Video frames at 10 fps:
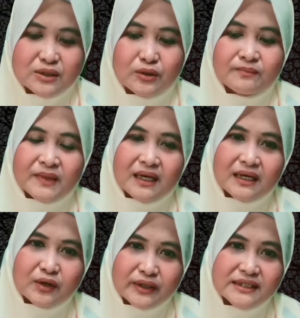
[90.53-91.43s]
So,
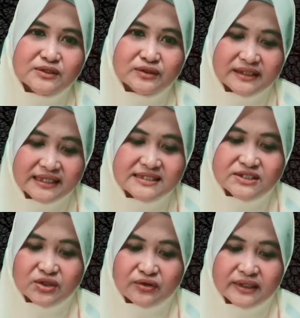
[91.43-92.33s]
according to this
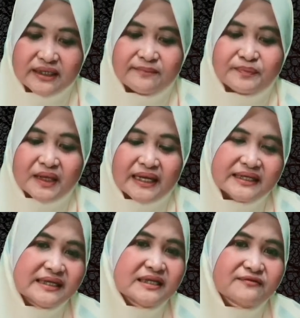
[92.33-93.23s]
theory,
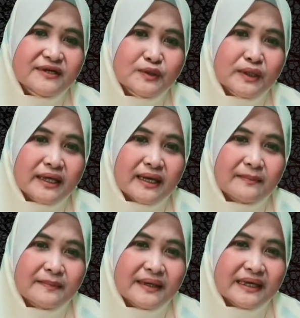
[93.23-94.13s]
an individual
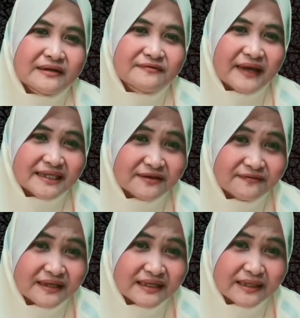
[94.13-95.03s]
can be an
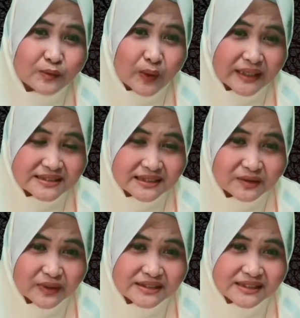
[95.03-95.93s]
effective leader in one
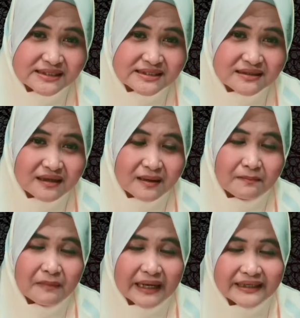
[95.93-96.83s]
situation,
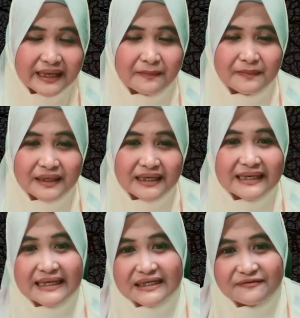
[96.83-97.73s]
but can be
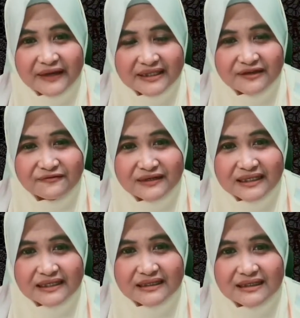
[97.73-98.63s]
ineffective
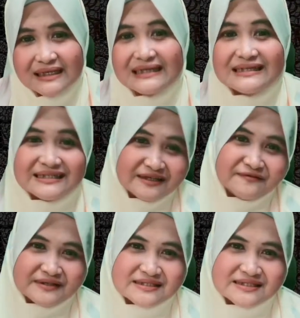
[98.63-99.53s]
leader in
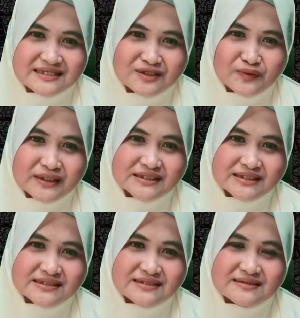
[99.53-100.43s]
different
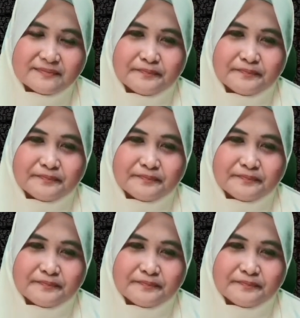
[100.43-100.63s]
situations.